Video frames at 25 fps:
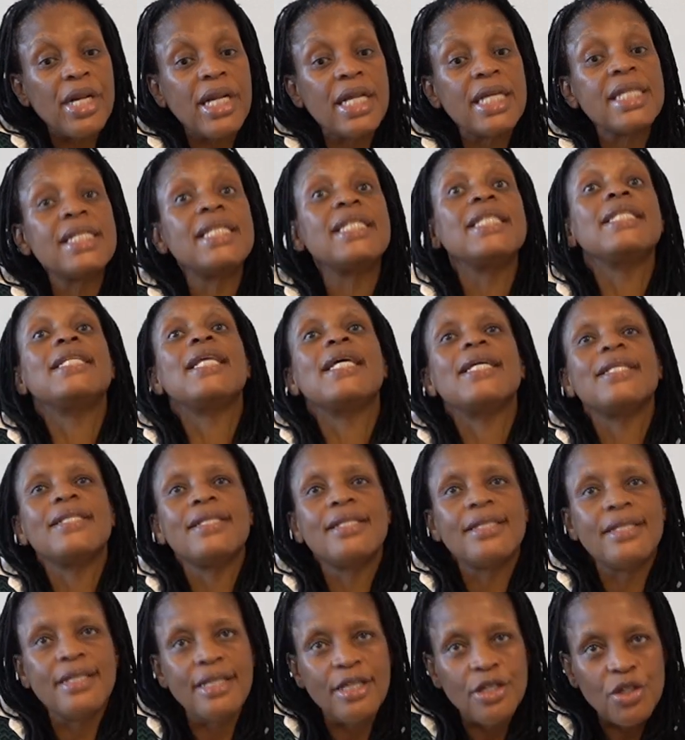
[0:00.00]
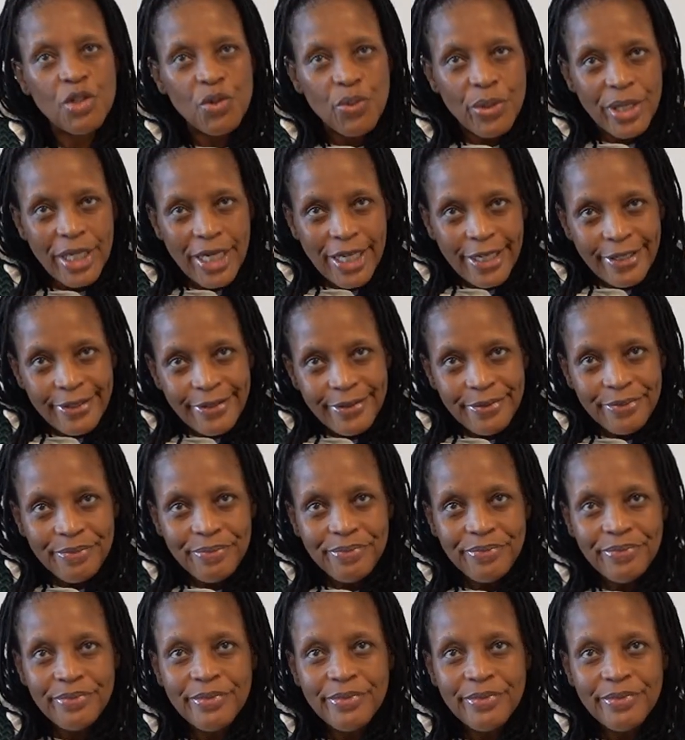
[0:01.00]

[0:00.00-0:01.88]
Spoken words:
resident in Sweden,